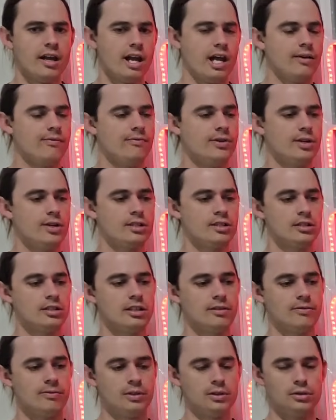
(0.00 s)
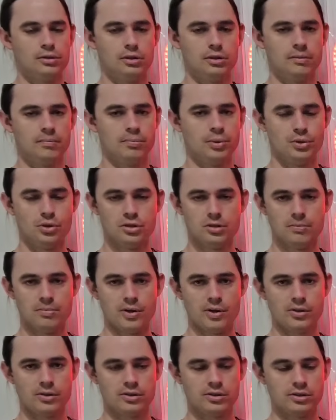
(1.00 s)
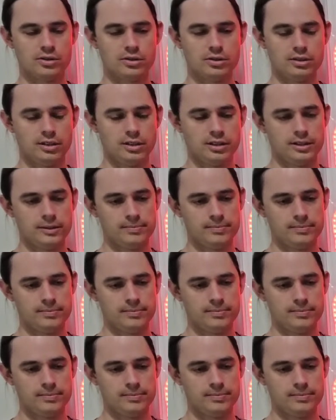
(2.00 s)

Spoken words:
Adversely, if we look at booster boxes,